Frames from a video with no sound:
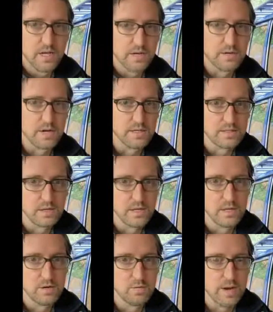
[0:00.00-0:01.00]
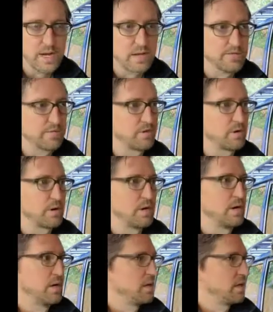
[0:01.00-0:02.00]
You're not sitting here waiting
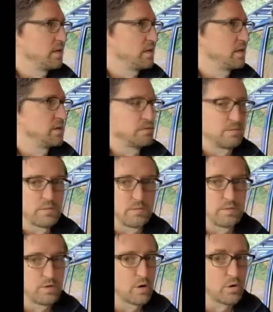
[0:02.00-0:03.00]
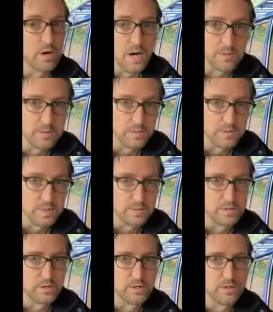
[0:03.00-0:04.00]
for the total optimal
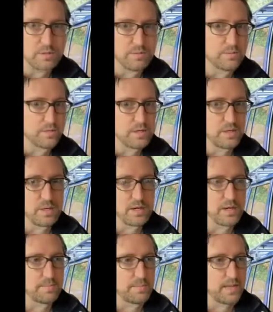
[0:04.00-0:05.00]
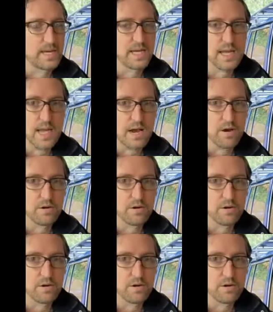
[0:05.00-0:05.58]
temperature or letting it air